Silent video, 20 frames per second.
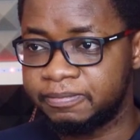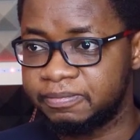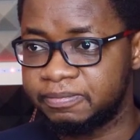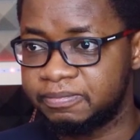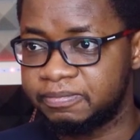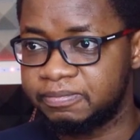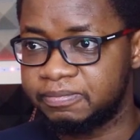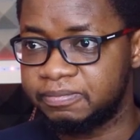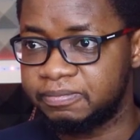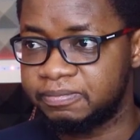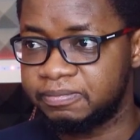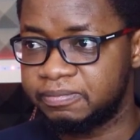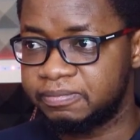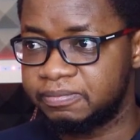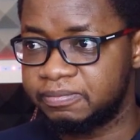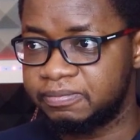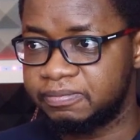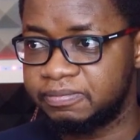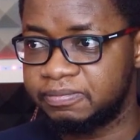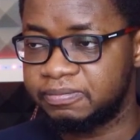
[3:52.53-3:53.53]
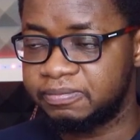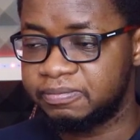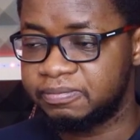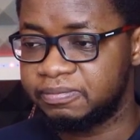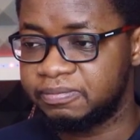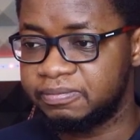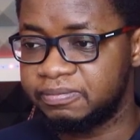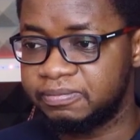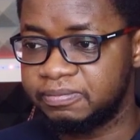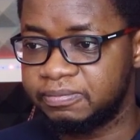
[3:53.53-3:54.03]

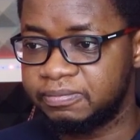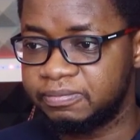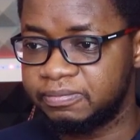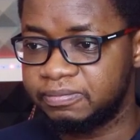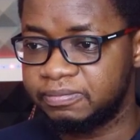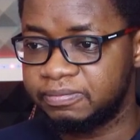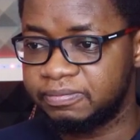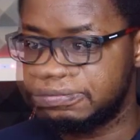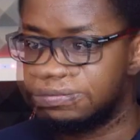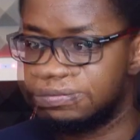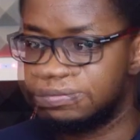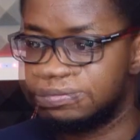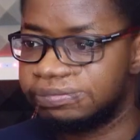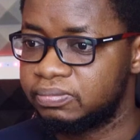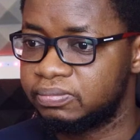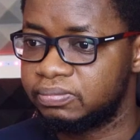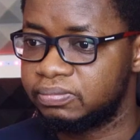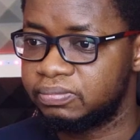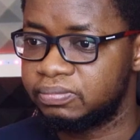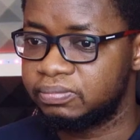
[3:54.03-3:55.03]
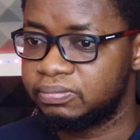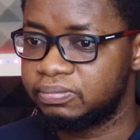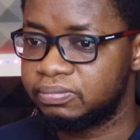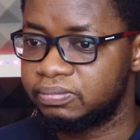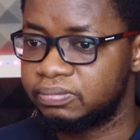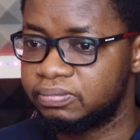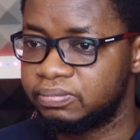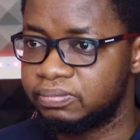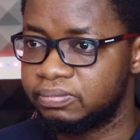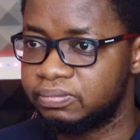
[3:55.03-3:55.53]
[no speech]